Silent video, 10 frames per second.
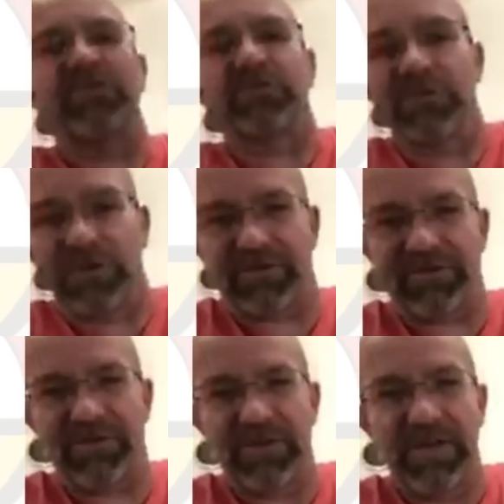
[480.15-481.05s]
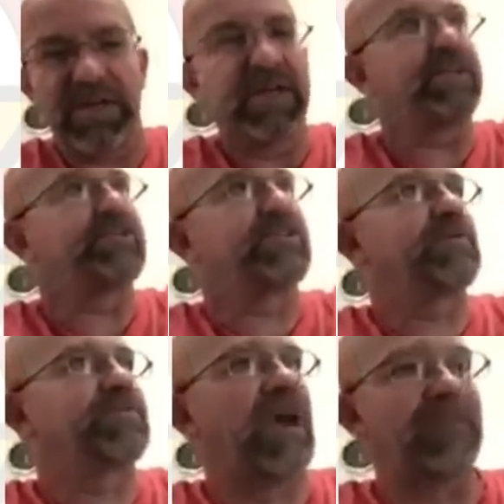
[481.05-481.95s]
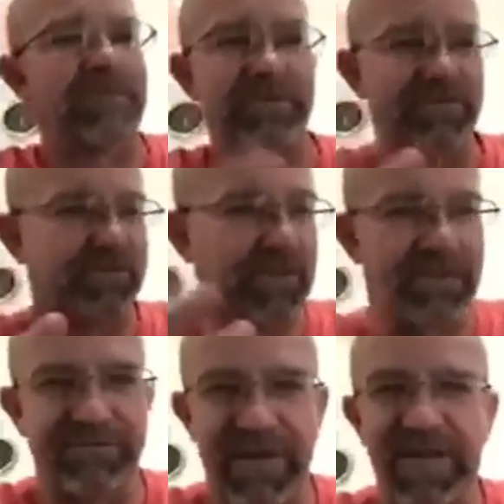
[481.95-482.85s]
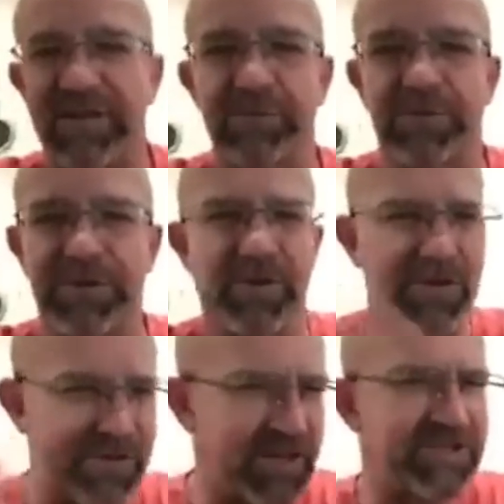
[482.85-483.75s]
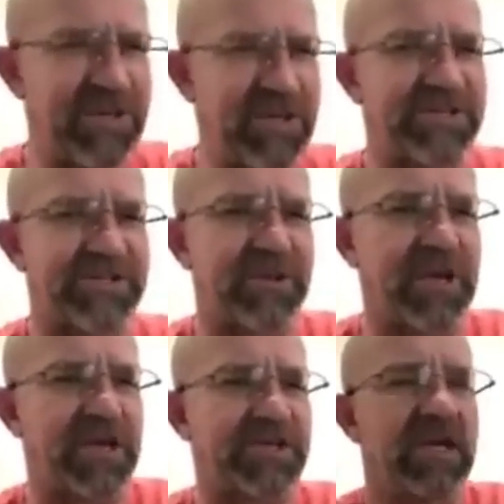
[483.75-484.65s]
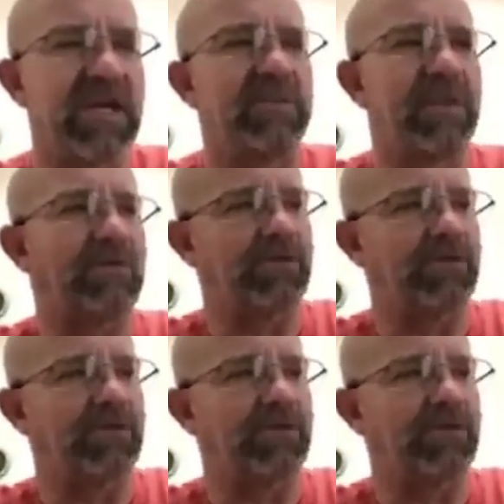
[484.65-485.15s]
through the roof into some type of like a vacuum cleaner. I know it sounds kind of strange, but I